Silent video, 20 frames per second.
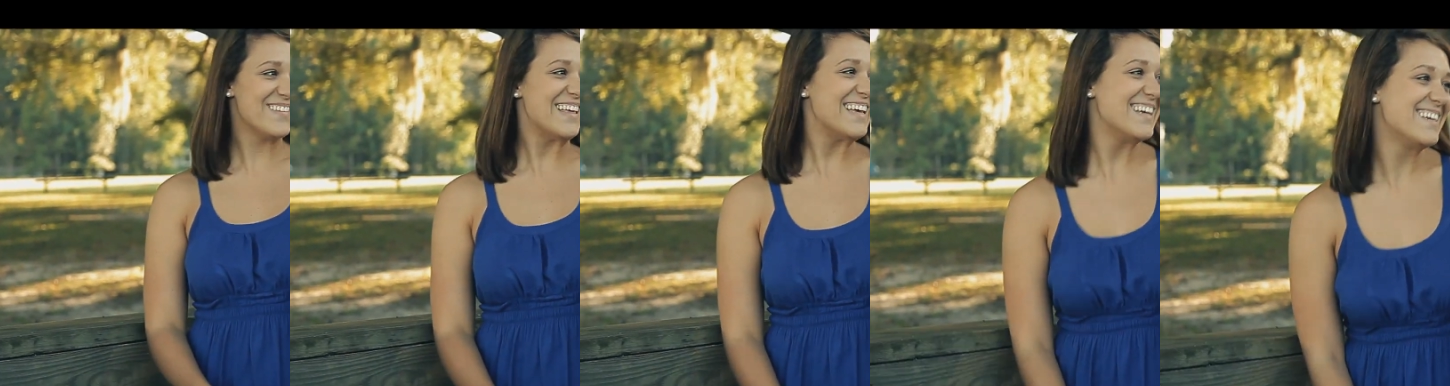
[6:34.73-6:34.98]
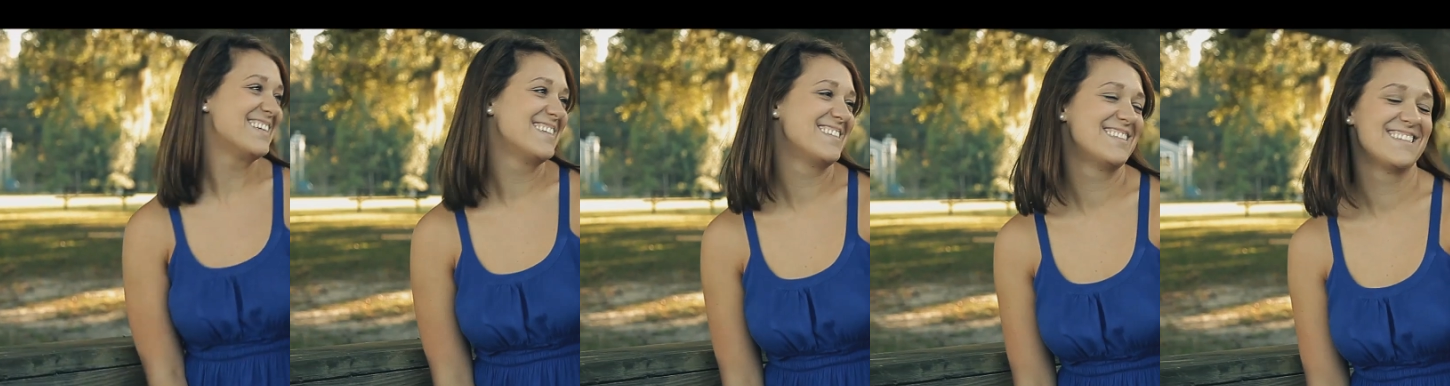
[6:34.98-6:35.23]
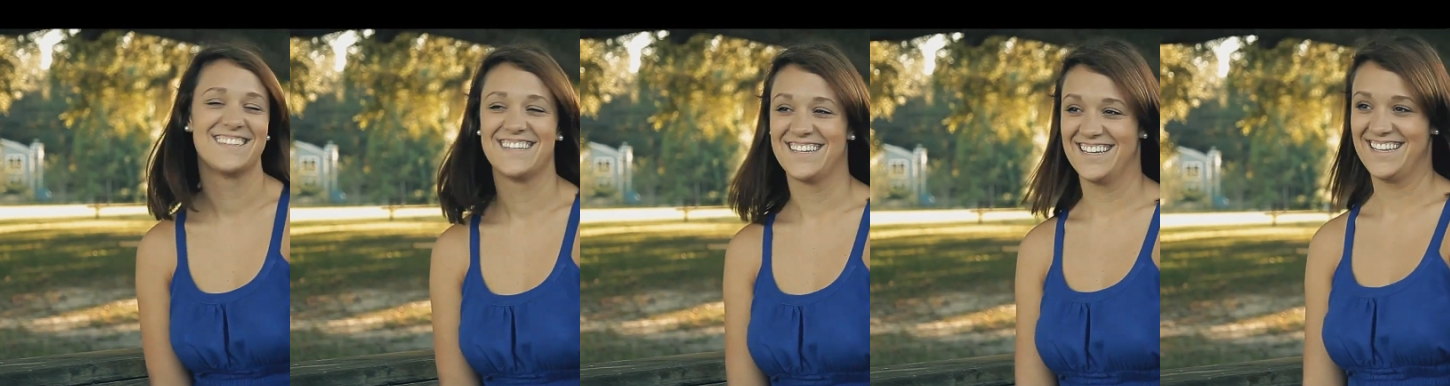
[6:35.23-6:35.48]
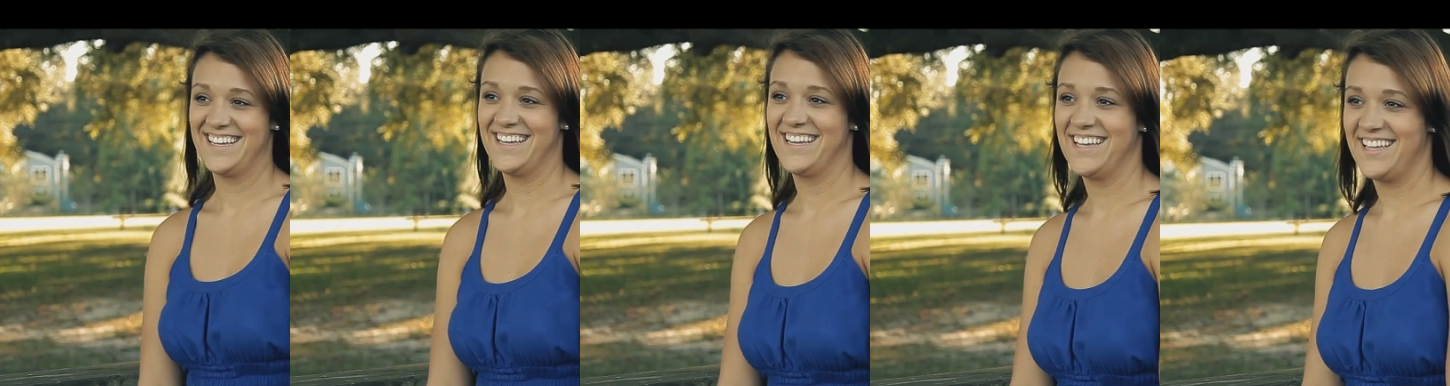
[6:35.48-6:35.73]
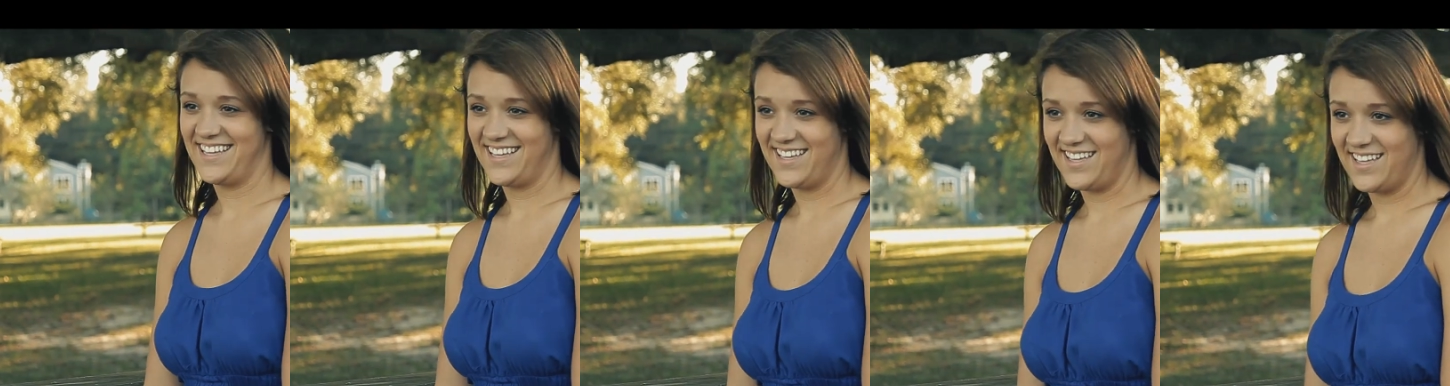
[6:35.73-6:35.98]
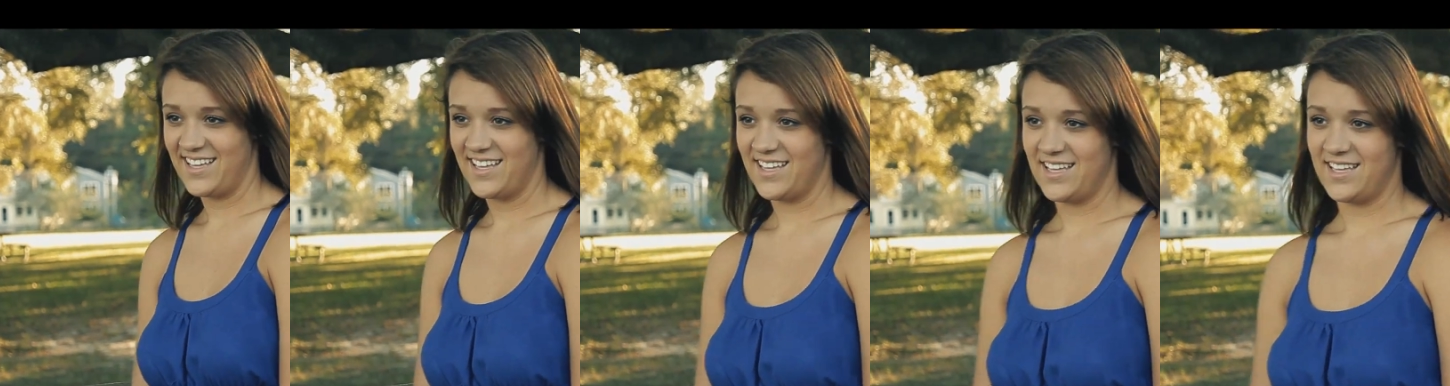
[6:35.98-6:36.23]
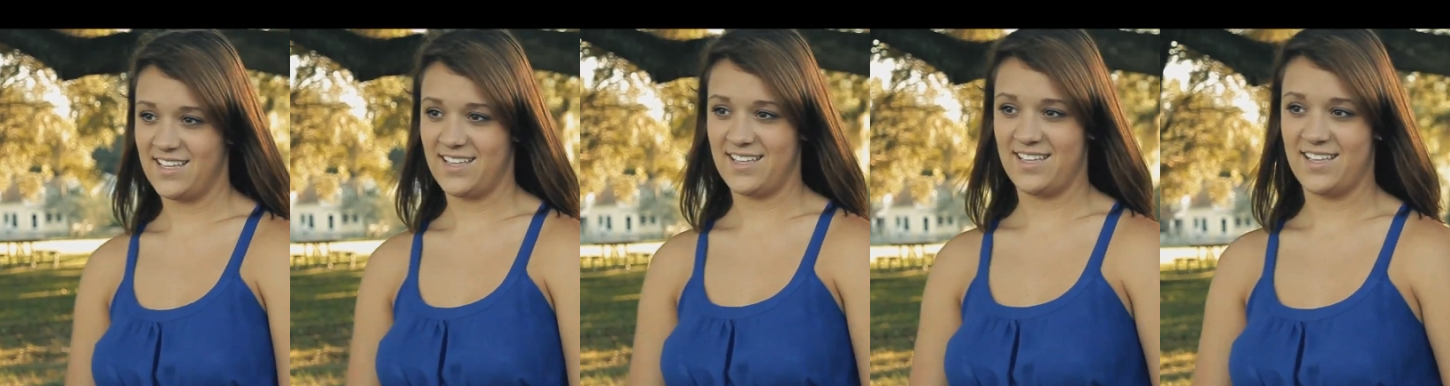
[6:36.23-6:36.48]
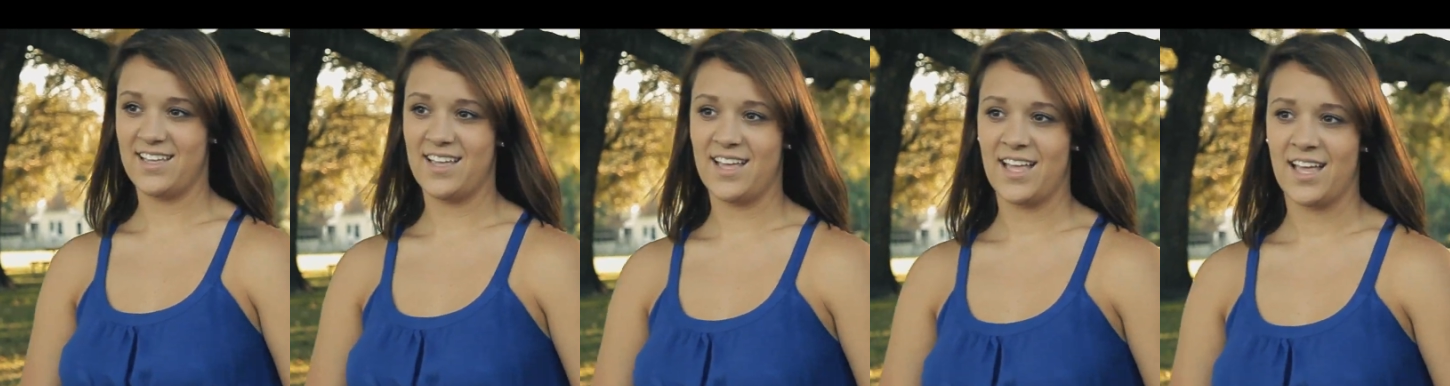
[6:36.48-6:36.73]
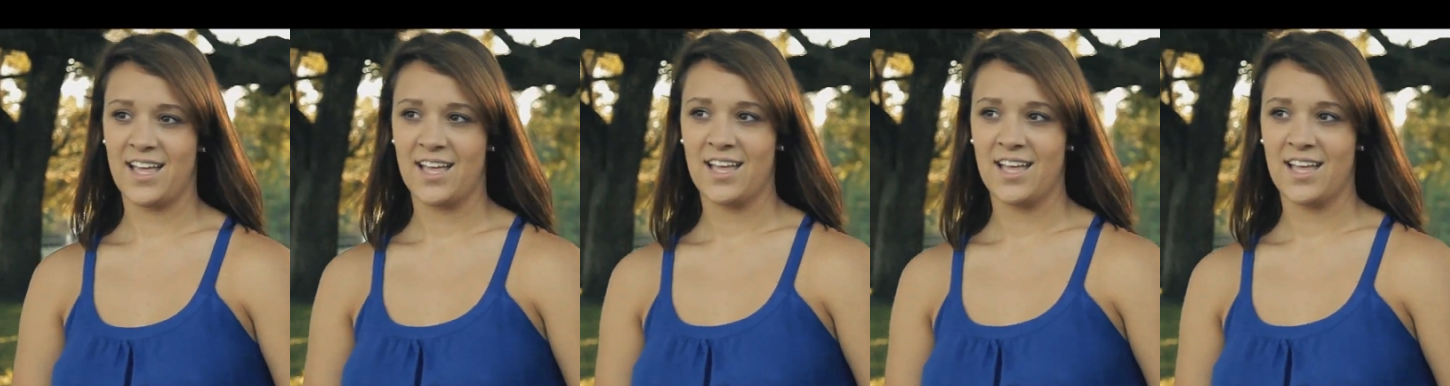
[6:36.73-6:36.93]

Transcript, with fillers: had come, and it was necessary